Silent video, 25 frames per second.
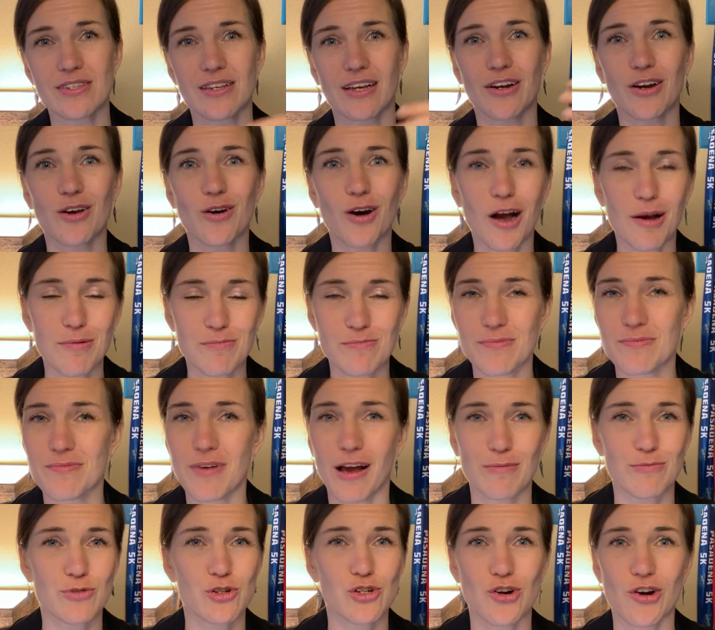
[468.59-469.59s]
I know
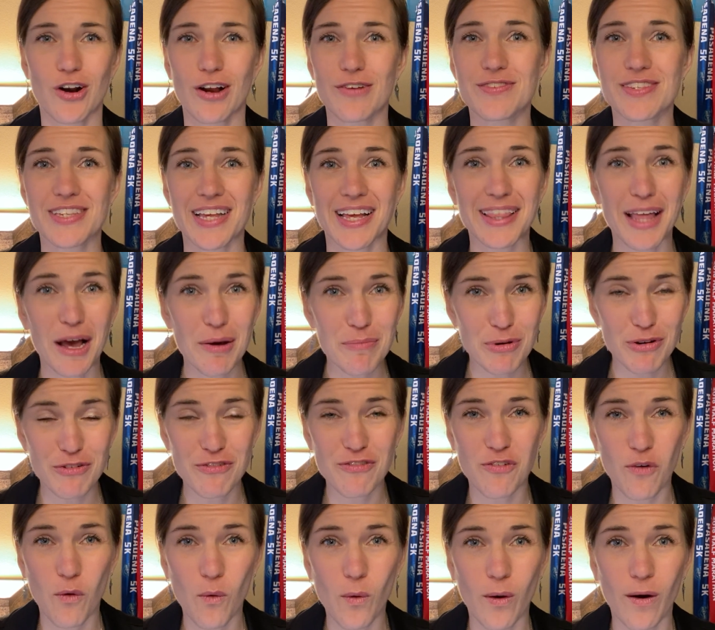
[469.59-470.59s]
I'm sure I've said that
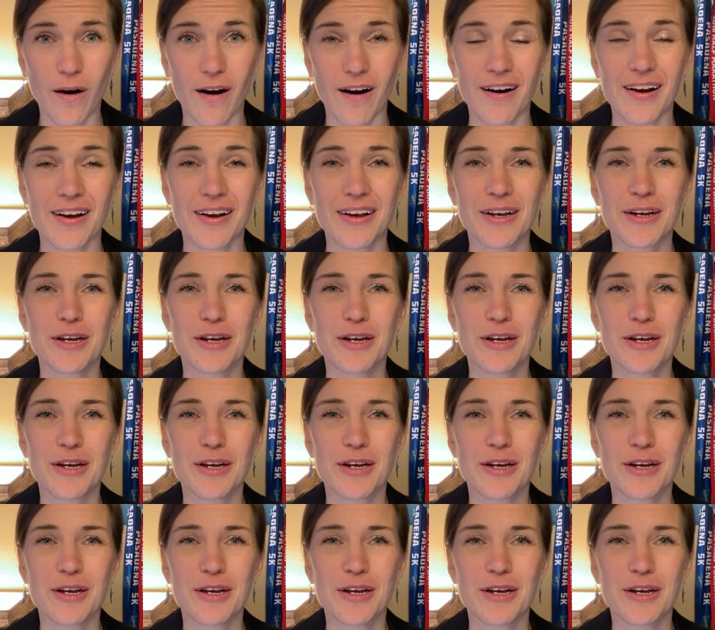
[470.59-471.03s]
before,